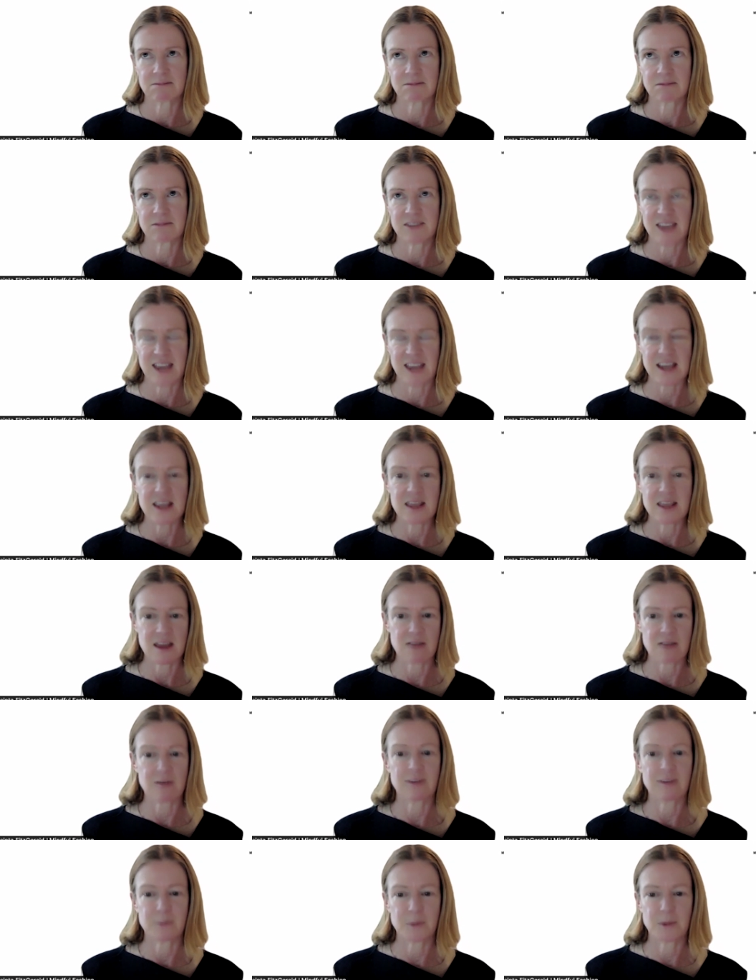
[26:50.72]
taking that
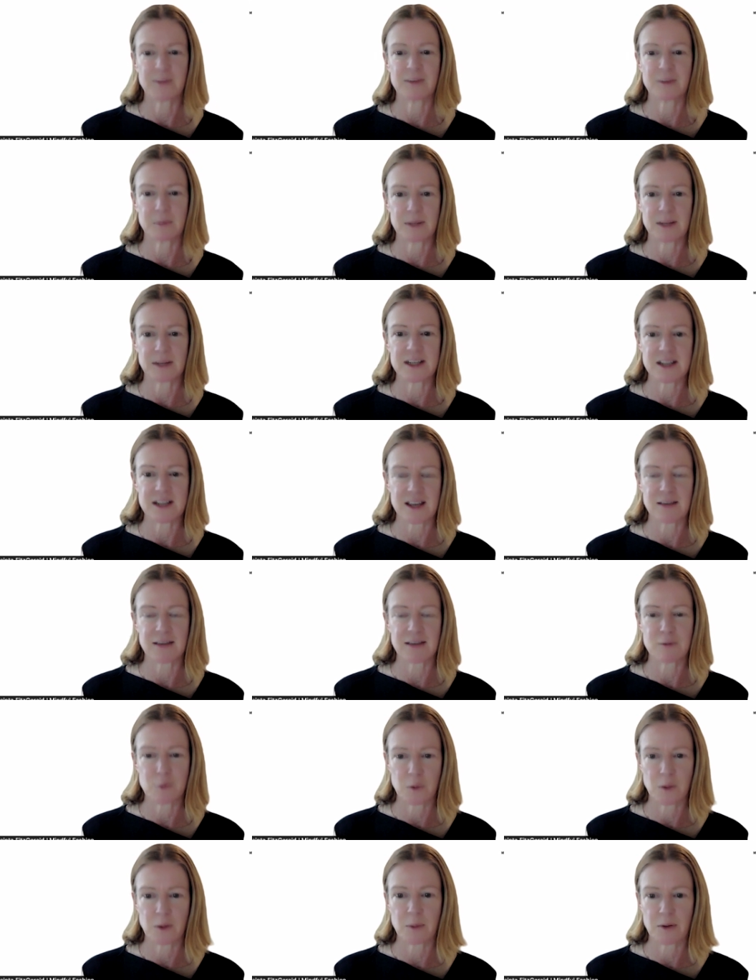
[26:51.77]
responsibility
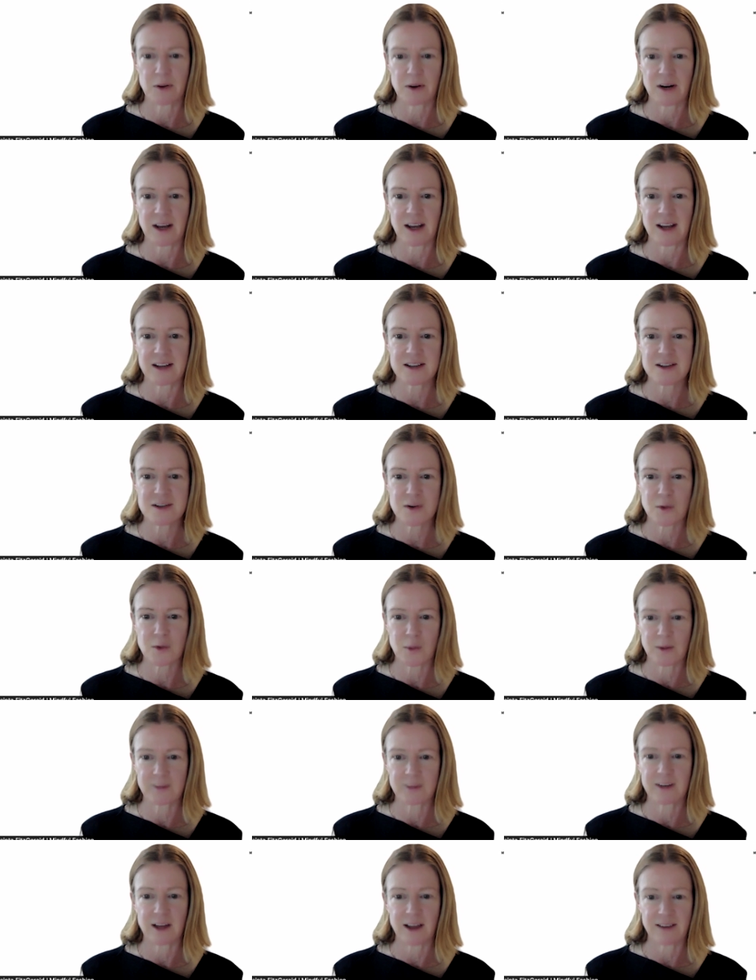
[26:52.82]
for the product through
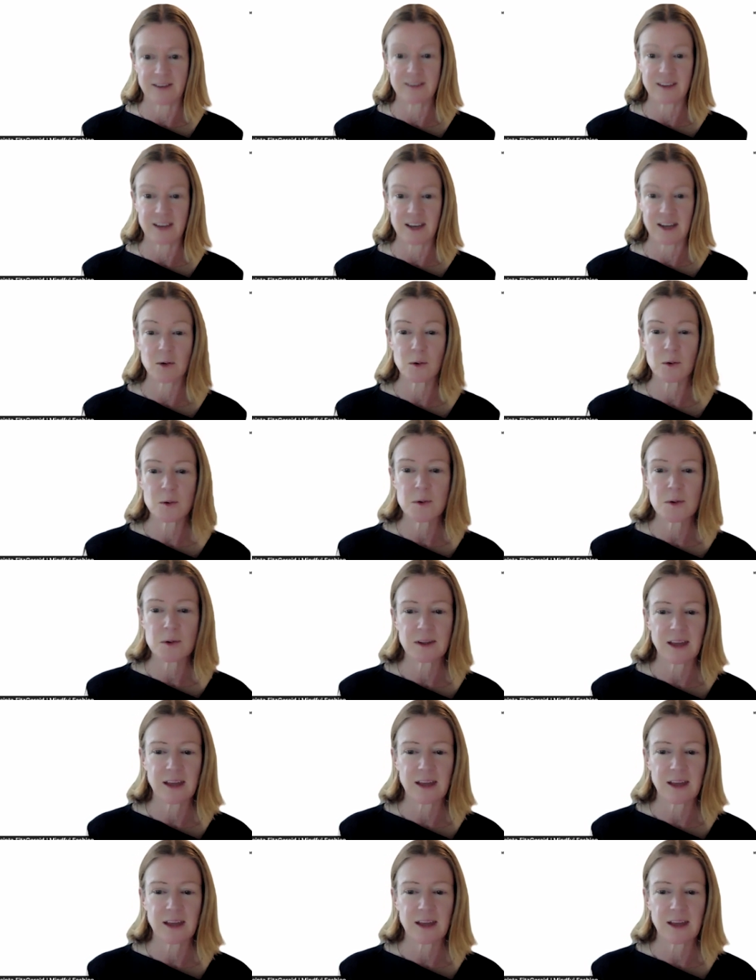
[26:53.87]
its life cycle.